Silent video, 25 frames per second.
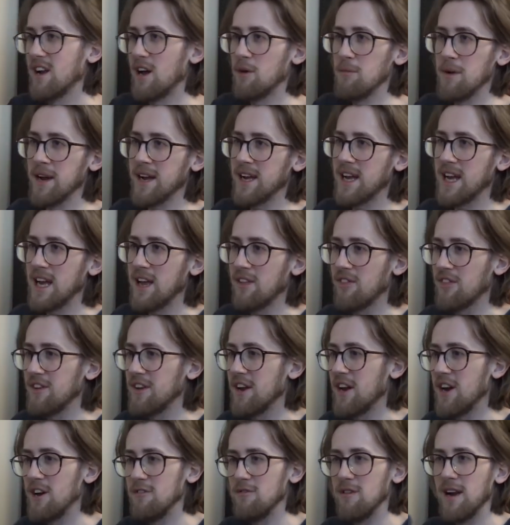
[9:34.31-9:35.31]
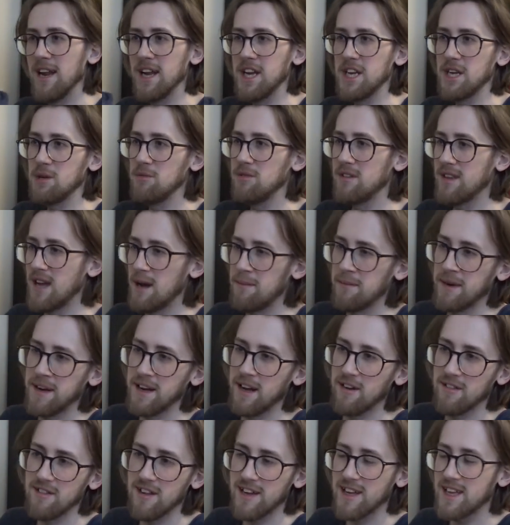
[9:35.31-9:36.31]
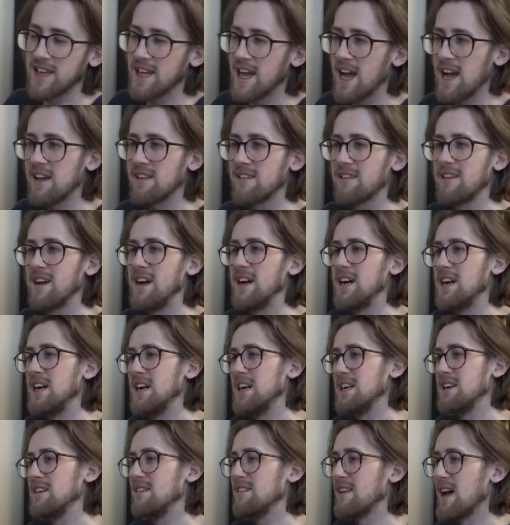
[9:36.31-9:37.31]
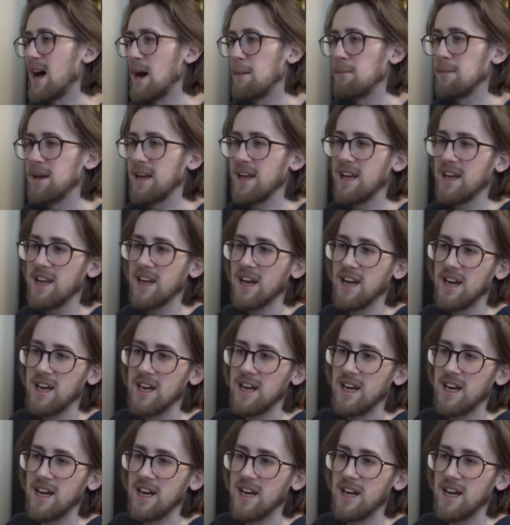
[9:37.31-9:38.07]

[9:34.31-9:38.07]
Like, when Keith and her relationship was happening, I was like, yes, she's happy.